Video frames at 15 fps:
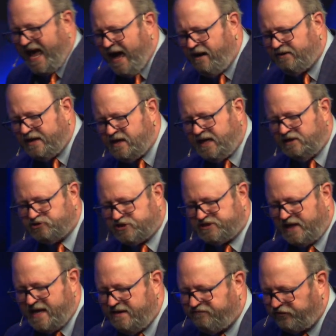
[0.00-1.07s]
out against
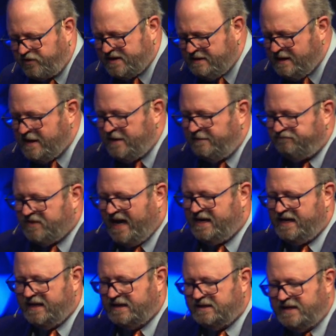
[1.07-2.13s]
slavery, that
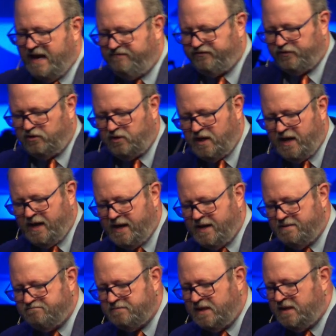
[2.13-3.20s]
it never
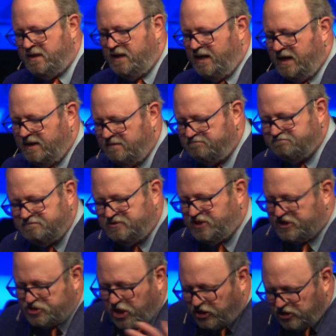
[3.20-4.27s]

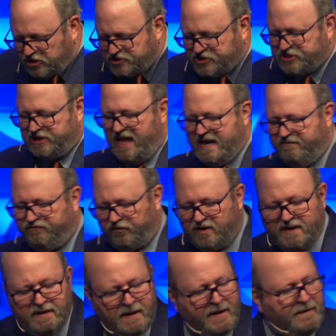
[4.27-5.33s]
deters
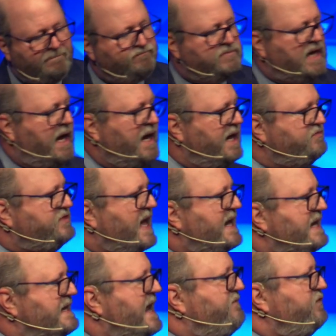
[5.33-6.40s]
slavery, that
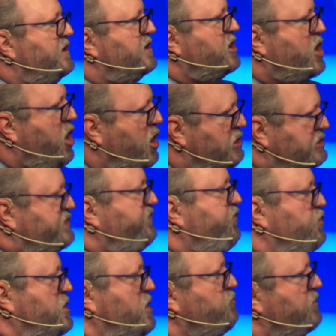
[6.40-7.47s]
it never calls for a